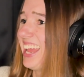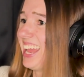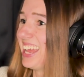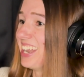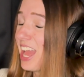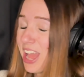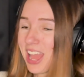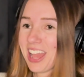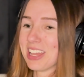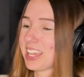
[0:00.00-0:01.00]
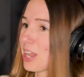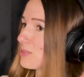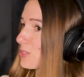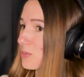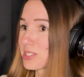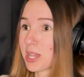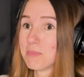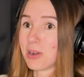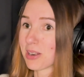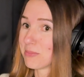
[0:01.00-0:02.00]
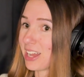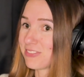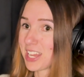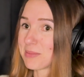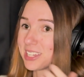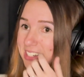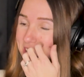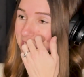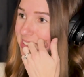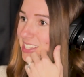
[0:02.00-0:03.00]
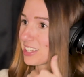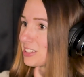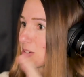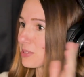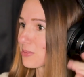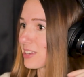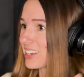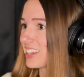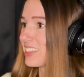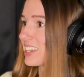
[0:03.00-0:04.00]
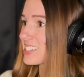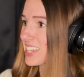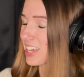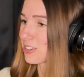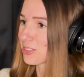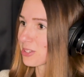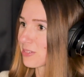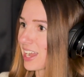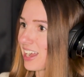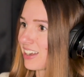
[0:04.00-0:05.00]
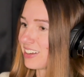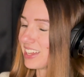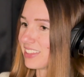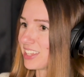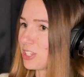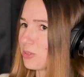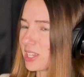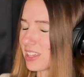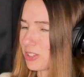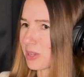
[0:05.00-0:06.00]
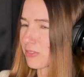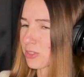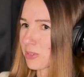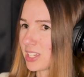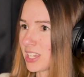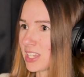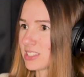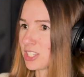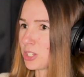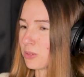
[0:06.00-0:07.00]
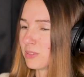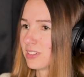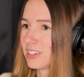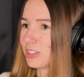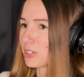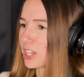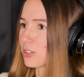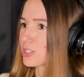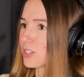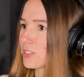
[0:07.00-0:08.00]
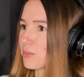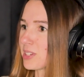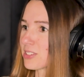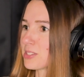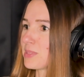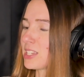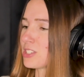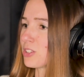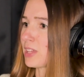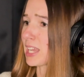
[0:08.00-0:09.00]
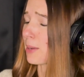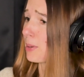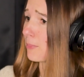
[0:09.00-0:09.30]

And it comes from some part of my family. I know there's like a little bit of redhead like scattered throughout. And then you have 3 kids, and you look at yourself in the mirror some days and you're like, I'm a